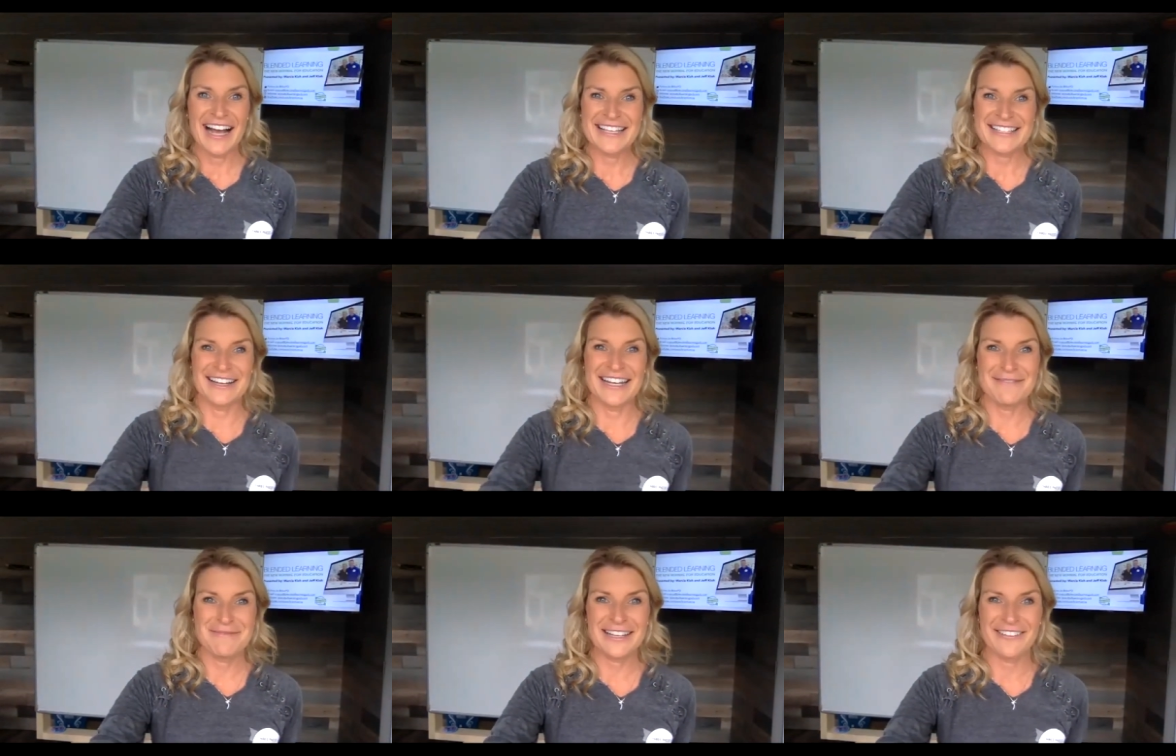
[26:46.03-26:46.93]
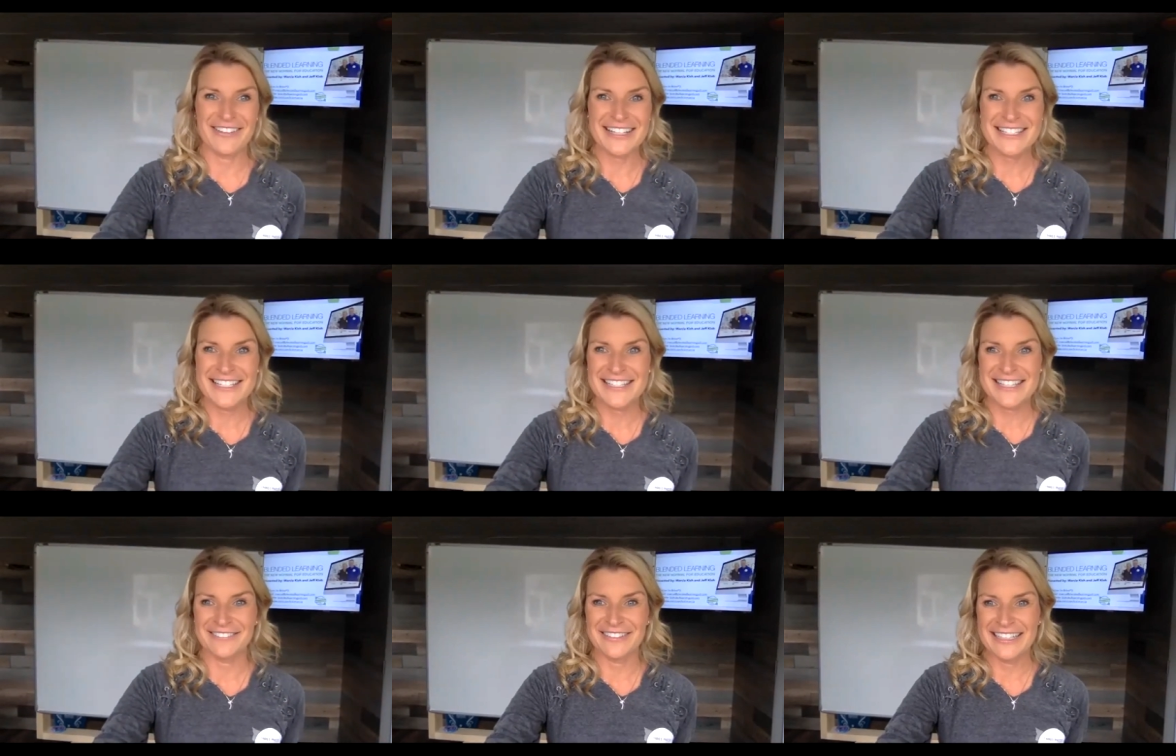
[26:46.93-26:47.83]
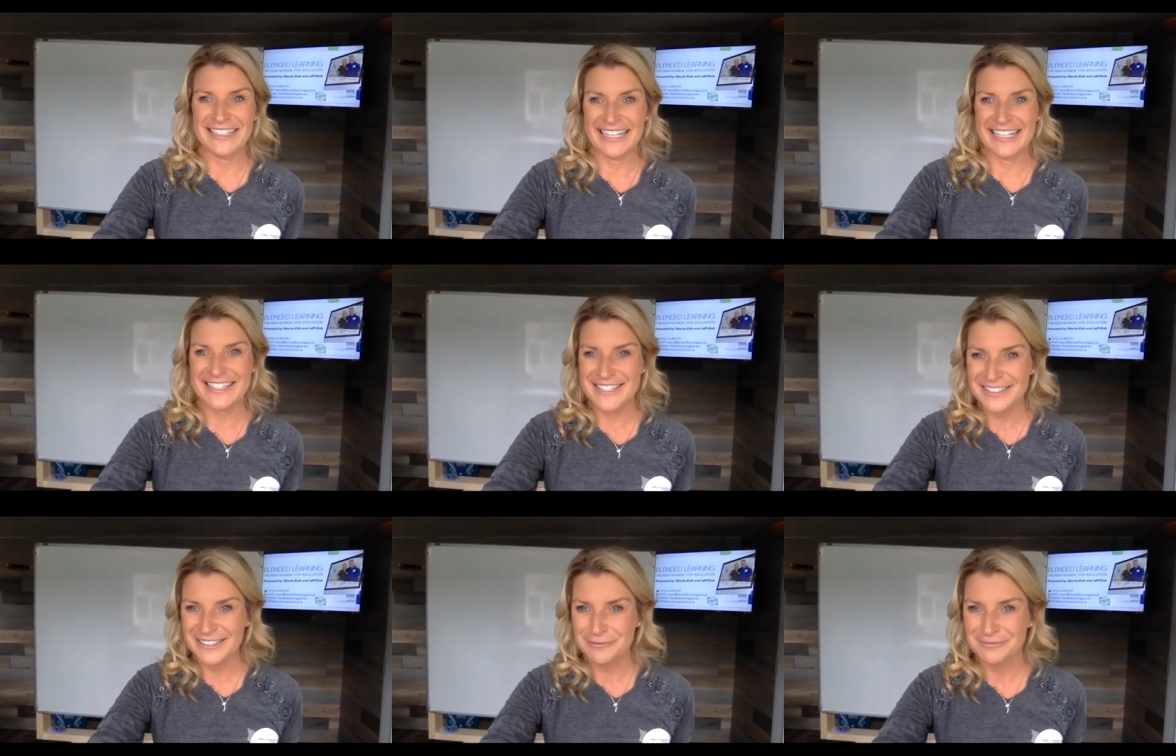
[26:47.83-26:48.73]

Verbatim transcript: Is there any big questions that we need to answer?